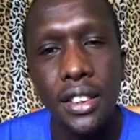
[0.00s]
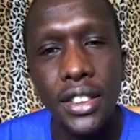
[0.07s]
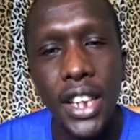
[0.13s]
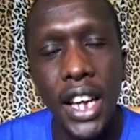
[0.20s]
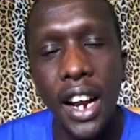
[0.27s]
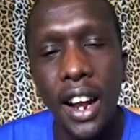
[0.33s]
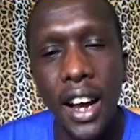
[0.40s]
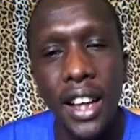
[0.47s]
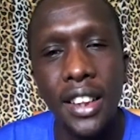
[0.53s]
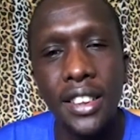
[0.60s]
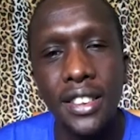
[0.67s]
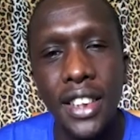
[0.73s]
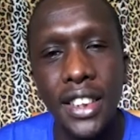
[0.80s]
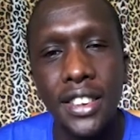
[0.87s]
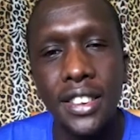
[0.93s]
tell her
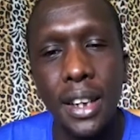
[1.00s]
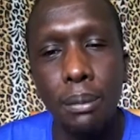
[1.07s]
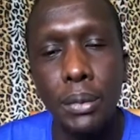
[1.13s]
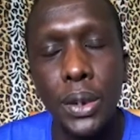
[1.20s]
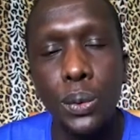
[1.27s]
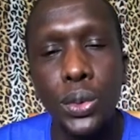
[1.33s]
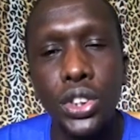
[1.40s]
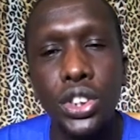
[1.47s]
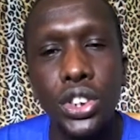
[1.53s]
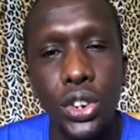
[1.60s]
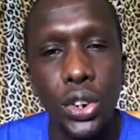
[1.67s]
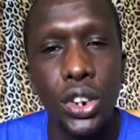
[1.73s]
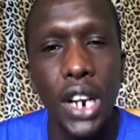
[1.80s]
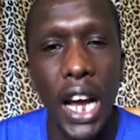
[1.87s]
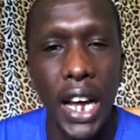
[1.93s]
that something was
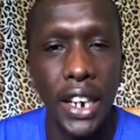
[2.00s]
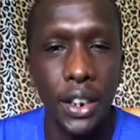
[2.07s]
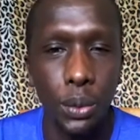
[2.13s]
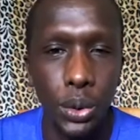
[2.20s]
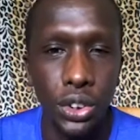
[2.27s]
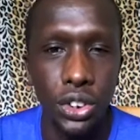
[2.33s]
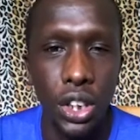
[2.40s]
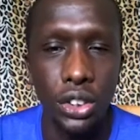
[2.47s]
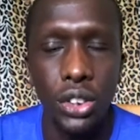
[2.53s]
good and it was not.